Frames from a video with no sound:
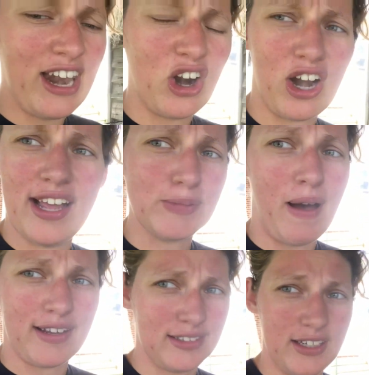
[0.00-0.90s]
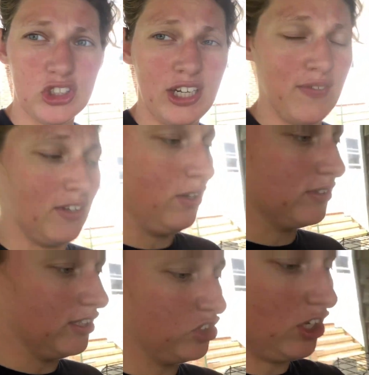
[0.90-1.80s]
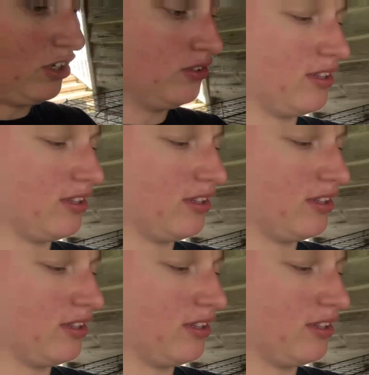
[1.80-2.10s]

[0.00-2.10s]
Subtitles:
her nest box in there. She didn't even use it. She used